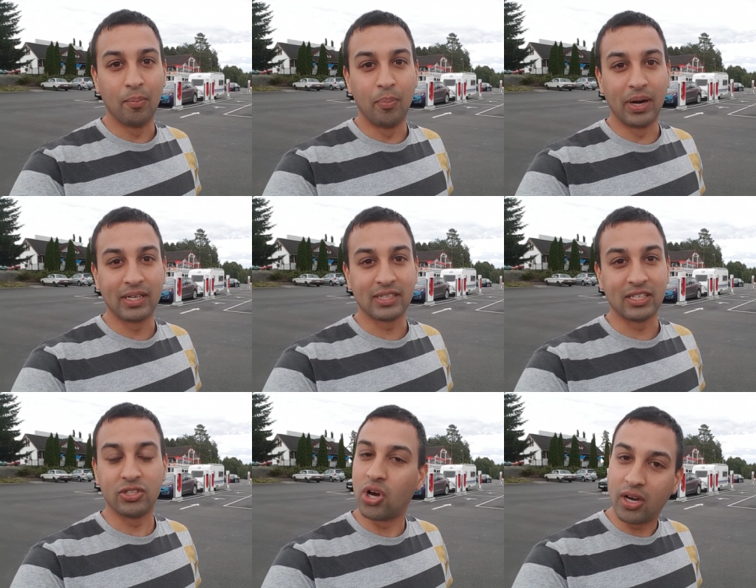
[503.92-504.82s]
But the
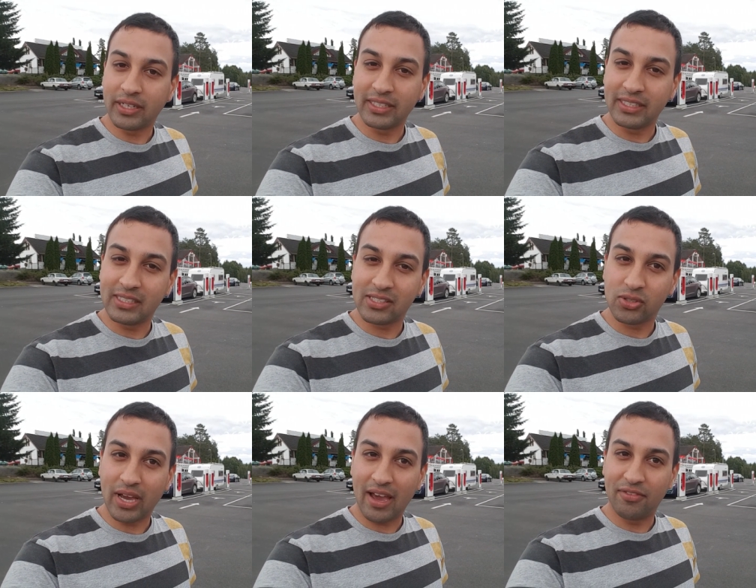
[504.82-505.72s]
dog needs to
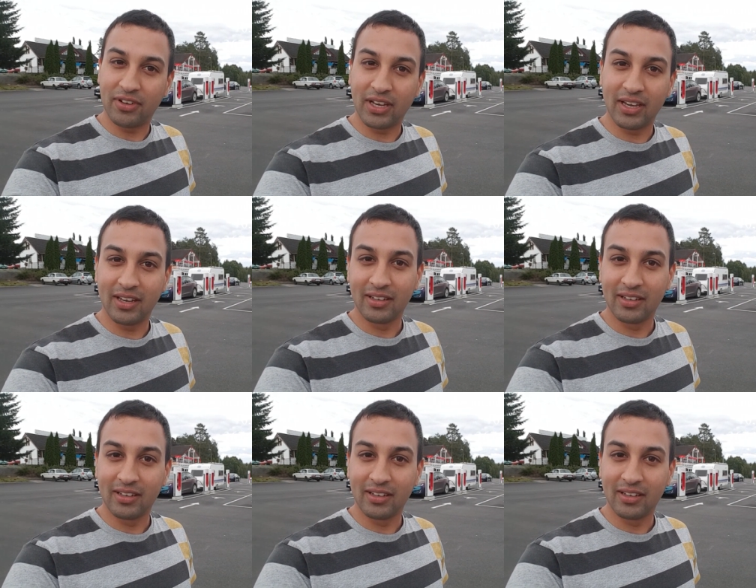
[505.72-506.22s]
have a